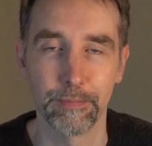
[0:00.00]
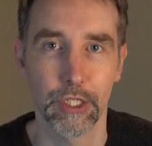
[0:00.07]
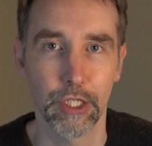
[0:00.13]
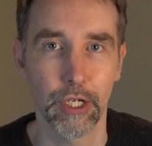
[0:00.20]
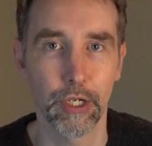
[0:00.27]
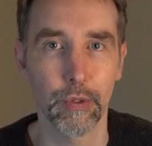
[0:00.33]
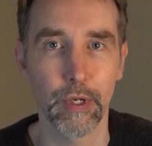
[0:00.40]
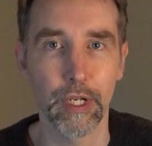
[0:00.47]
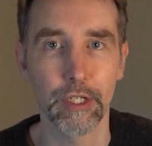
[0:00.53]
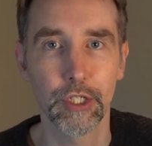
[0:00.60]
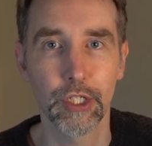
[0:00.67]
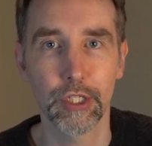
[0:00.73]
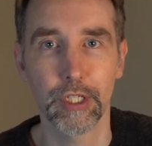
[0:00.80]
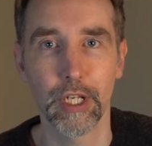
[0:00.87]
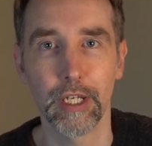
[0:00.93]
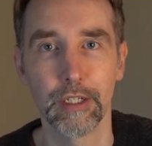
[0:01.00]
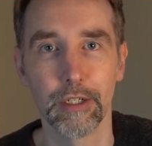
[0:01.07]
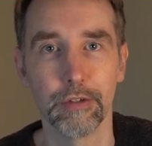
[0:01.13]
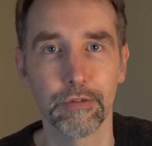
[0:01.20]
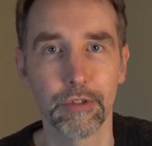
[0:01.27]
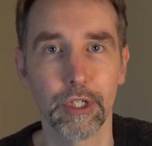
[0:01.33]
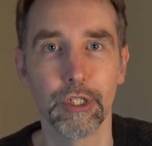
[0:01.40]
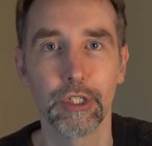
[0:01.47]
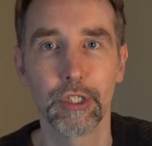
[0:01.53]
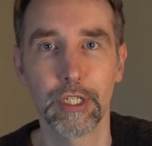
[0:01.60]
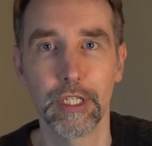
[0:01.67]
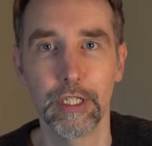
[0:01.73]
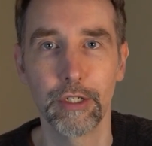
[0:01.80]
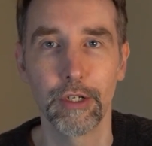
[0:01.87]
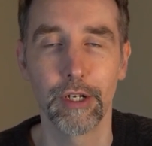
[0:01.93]
So instead of
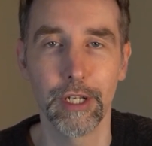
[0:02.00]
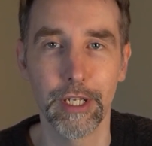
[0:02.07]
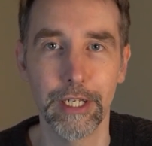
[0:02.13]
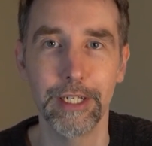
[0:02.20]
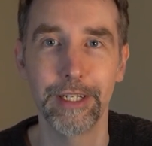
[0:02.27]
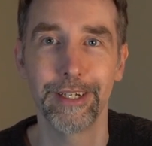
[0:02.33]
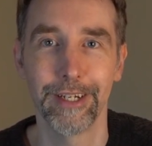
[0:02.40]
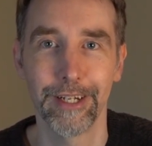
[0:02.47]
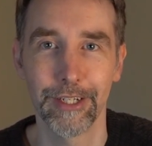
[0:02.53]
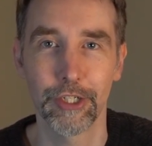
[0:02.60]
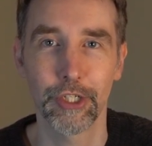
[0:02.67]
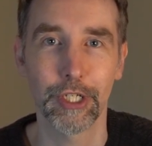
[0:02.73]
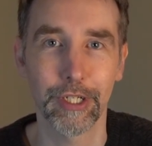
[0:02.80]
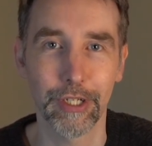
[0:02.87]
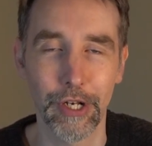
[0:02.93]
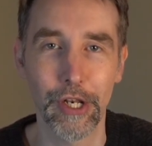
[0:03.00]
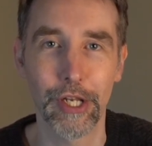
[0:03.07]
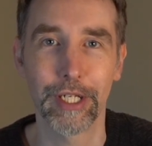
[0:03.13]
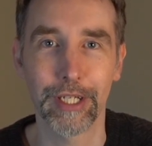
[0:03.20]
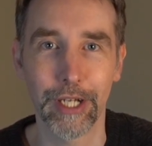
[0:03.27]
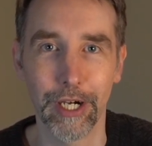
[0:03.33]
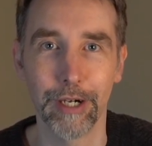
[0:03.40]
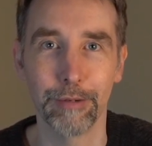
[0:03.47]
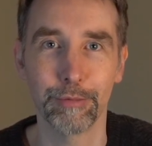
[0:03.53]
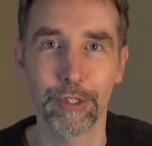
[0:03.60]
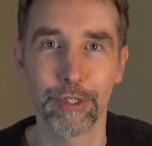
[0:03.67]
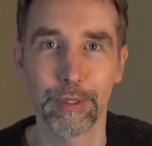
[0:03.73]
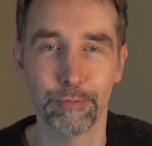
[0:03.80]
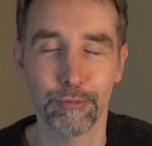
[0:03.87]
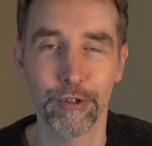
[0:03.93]
continually signaling up
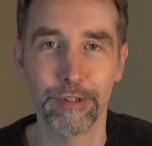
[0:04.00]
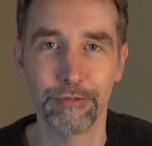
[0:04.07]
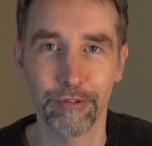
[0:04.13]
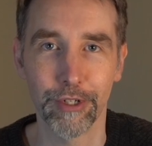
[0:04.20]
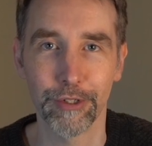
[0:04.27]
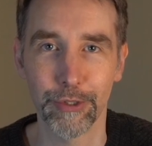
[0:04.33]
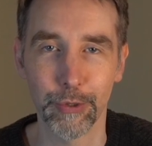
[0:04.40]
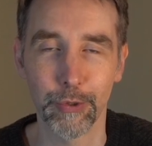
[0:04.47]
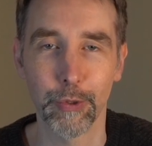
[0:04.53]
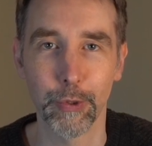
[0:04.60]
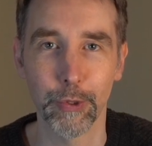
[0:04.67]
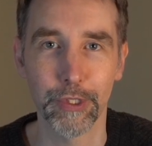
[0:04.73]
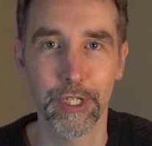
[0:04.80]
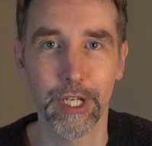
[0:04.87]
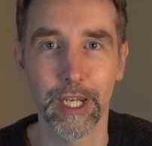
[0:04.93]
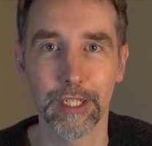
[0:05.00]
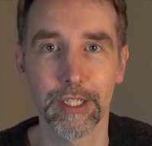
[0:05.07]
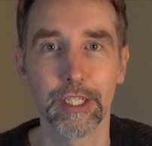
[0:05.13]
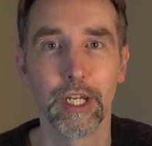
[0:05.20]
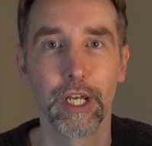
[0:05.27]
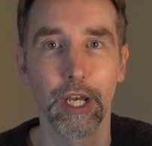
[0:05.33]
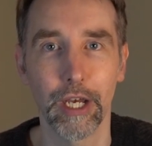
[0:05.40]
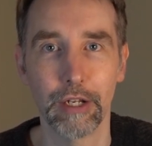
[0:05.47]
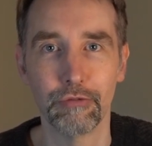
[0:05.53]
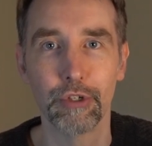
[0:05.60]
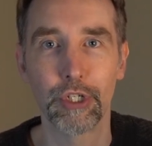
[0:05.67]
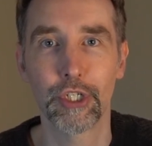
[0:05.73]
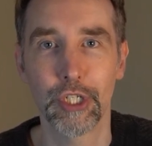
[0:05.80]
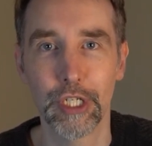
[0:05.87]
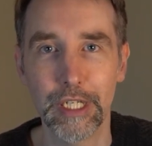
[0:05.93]
to the prefrontal cortex and
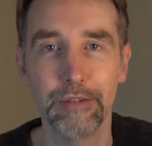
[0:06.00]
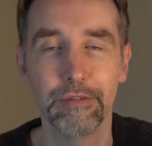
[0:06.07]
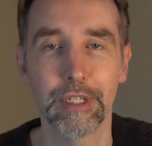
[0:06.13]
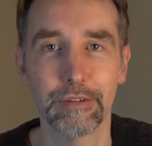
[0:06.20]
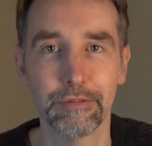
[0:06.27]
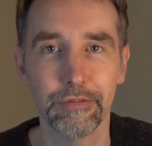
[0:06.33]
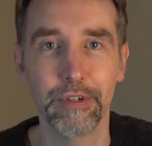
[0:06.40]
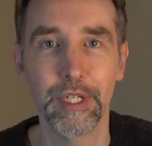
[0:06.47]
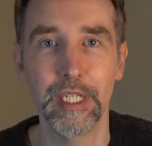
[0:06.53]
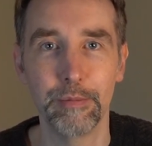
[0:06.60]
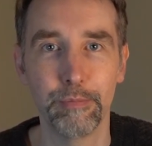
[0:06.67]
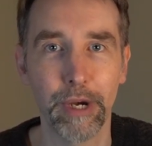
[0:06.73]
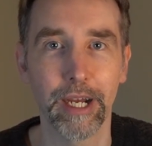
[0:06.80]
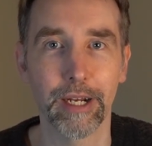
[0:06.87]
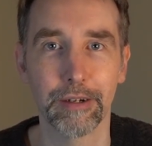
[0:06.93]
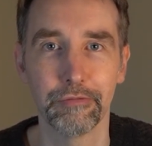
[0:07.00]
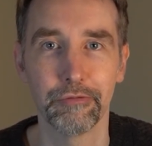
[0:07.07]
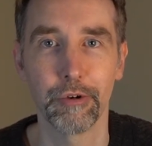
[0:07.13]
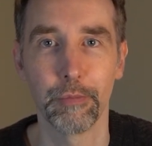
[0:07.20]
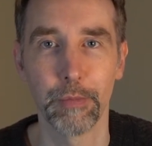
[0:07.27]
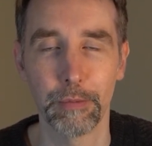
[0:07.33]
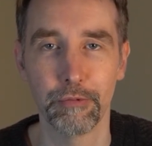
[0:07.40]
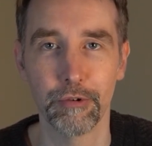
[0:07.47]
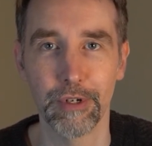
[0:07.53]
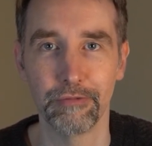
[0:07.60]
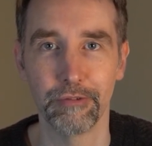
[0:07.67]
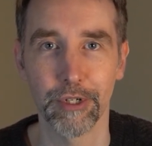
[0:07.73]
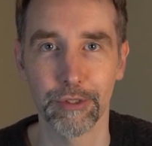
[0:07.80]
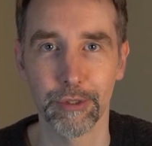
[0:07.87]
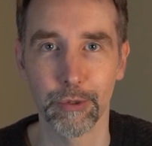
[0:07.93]
receiving feedback from the
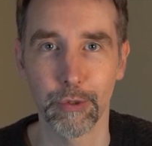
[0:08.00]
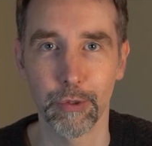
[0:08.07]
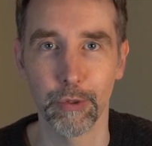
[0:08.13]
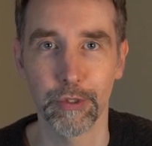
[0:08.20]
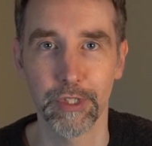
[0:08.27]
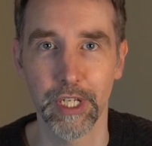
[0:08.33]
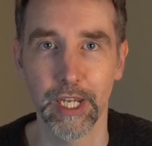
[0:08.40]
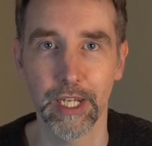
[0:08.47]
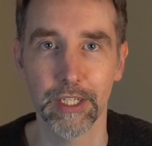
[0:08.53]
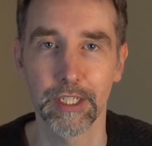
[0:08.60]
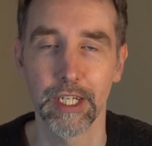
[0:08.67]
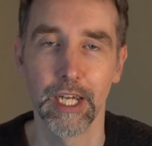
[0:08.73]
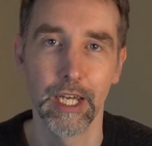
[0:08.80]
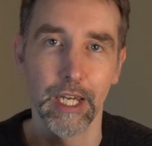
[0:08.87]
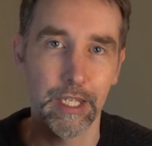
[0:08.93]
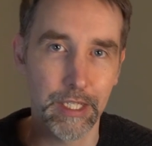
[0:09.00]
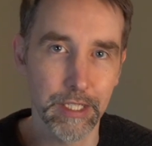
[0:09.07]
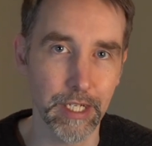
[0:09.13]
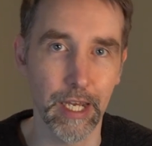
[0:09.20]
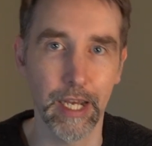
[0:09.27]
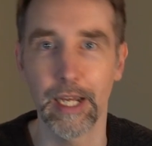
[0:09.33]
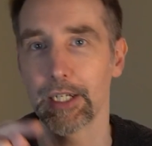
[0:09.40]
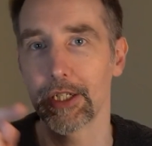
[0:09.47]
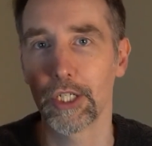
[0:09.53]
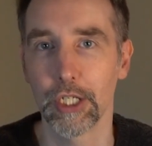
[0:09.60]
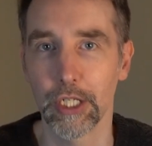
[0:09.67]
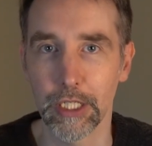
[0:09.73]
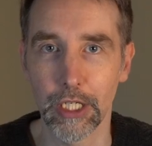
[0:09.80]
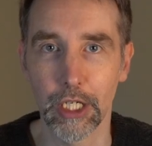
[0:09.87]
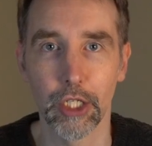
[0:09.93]
prefrontal cortex, there's
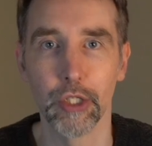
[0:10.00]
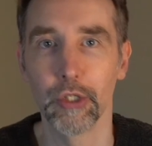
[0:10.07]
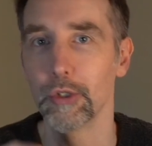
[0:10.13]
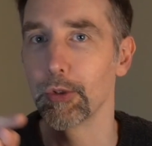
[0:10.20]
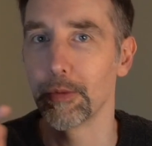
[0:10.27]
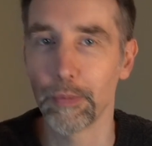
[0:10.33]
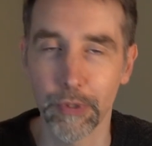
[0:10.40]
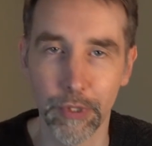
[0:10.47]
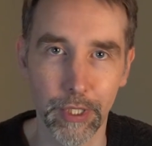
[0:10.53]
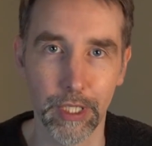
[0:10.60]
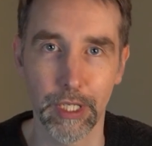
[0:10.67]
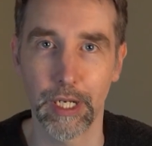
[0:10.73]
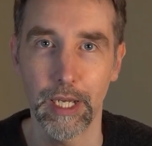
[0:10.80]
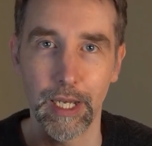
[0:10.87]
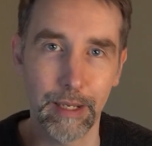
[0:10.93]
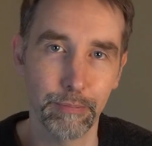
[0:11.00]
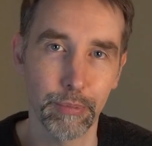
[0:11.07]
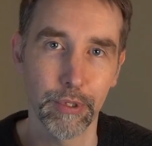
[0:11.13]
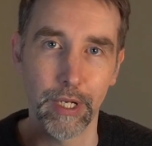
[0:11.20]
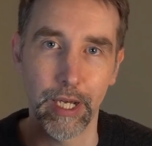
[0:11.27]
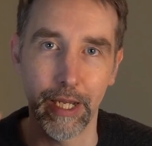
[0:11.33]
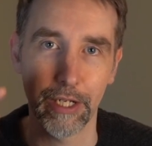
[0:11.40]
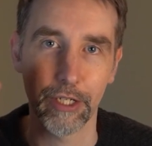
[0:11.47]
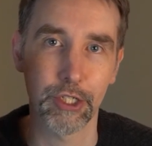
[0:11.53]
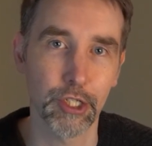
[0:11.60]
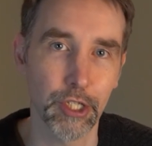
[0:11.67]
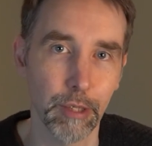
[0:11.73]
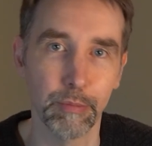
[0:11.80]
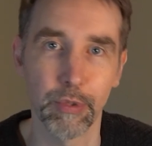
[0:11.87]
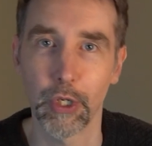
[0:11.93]
actually a loop that can happen at a
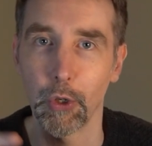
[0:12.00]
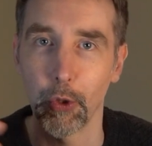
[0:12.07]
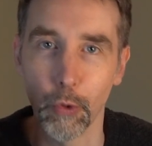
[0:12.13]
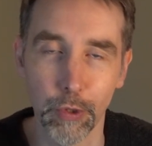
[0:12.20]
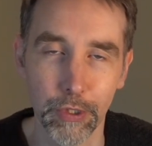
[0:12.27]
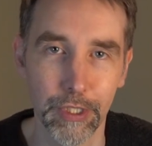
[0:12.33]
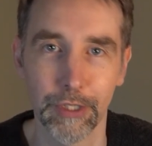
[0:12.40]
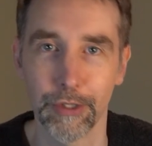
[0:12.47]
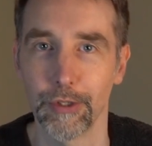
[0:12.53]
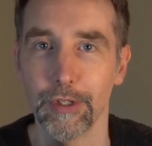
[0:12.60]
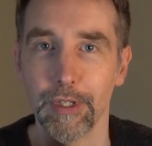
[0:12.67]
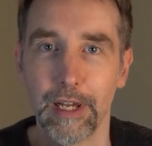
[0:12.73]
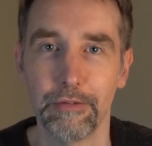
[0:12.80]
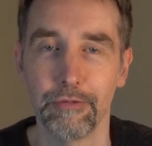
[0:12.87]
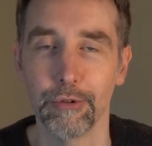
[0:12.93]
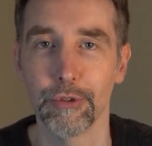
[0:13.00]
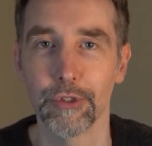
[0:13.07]
subcortical level.